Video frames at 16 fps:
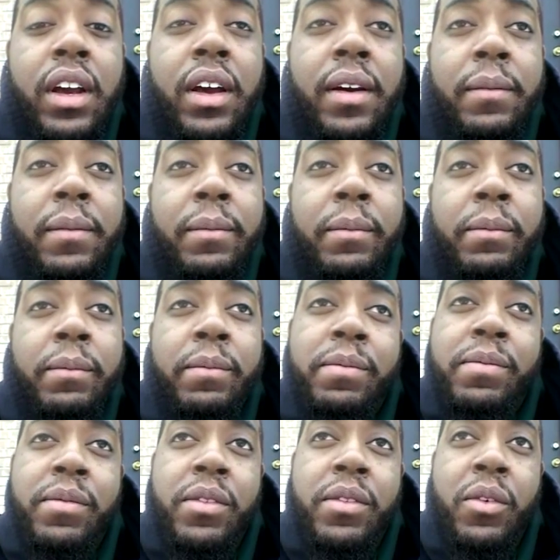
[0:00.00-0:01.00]

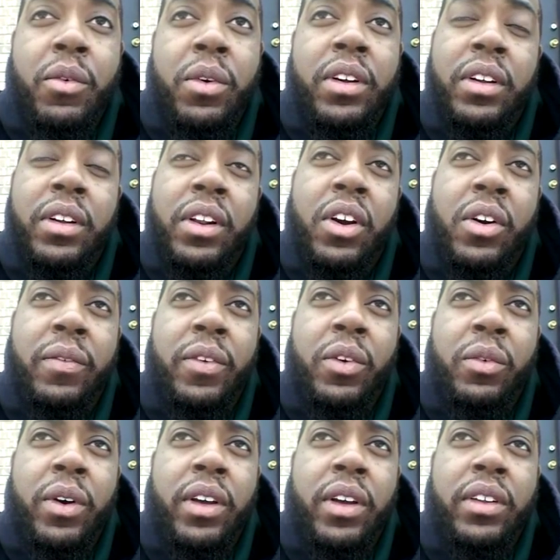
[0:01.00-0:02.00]
A
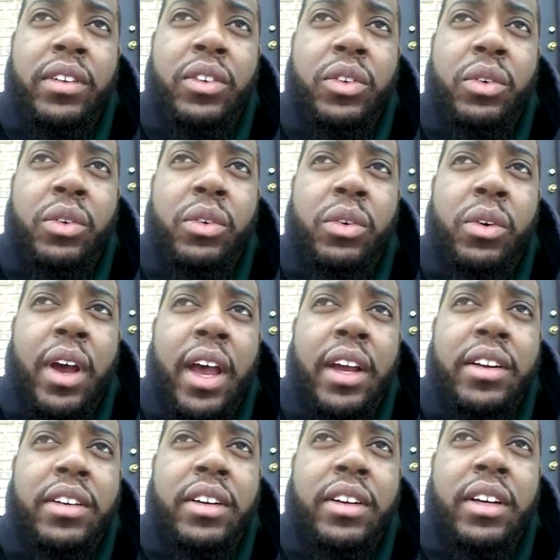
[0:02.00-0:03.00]
few ways to
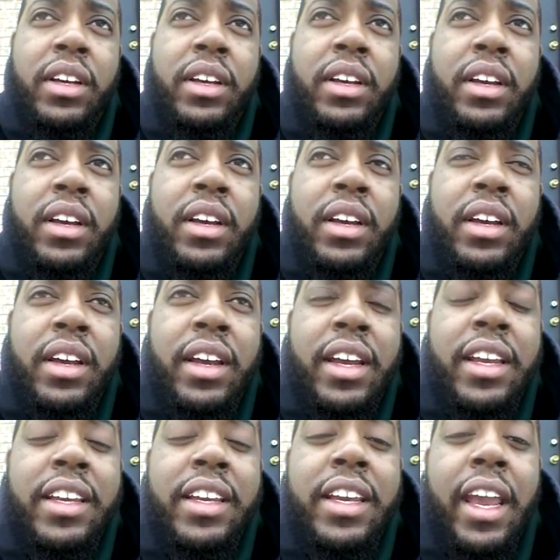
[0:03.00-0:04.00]
actually
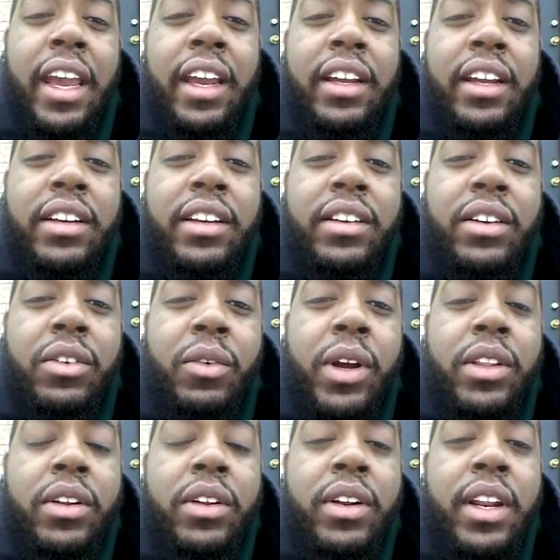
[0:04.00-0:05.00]

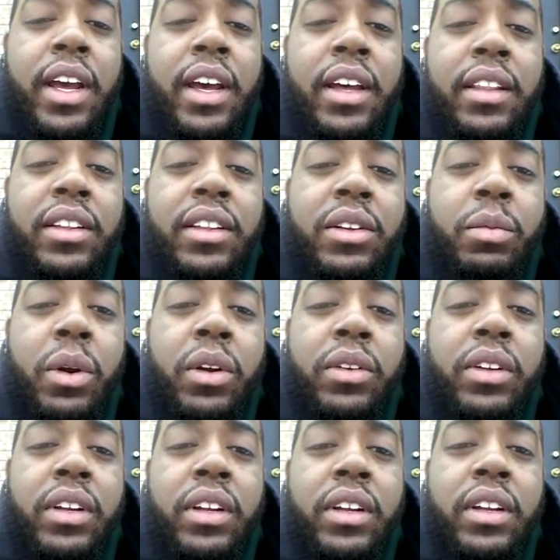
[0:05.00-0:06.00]
gauge whether or not this
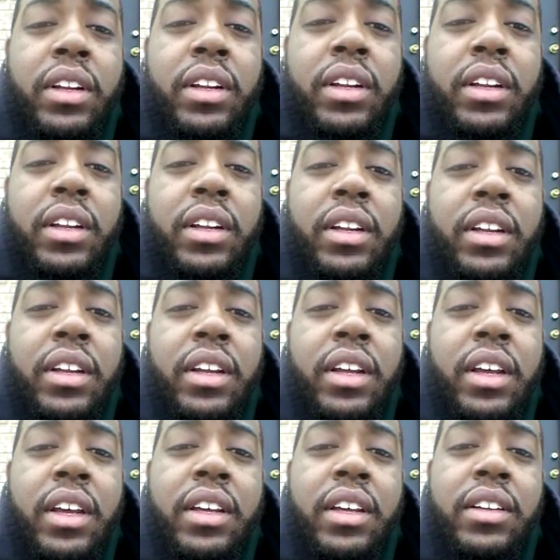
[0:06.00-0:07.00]
person
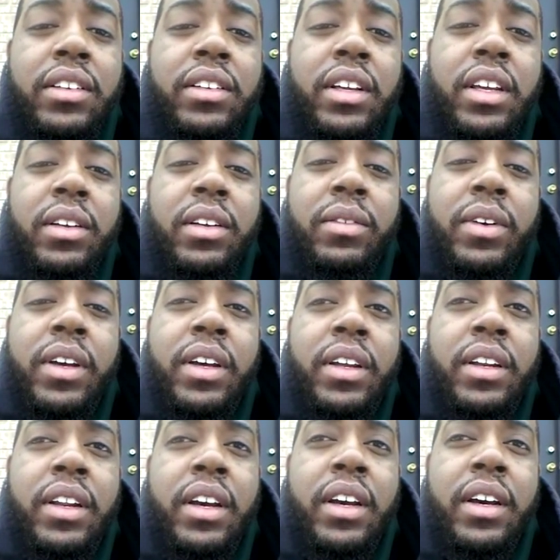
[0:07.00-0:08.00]
is
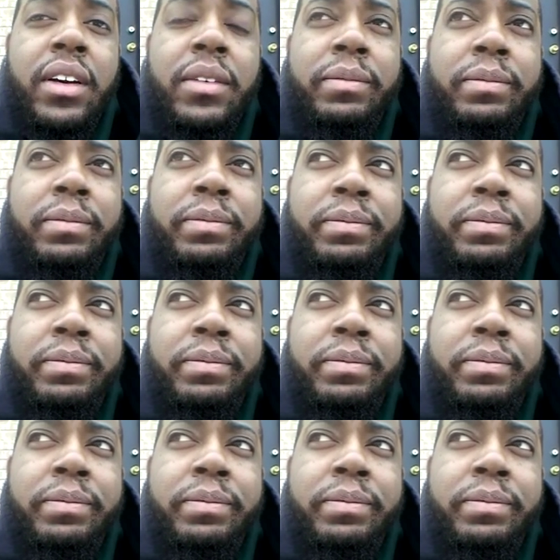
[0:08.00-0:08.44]
even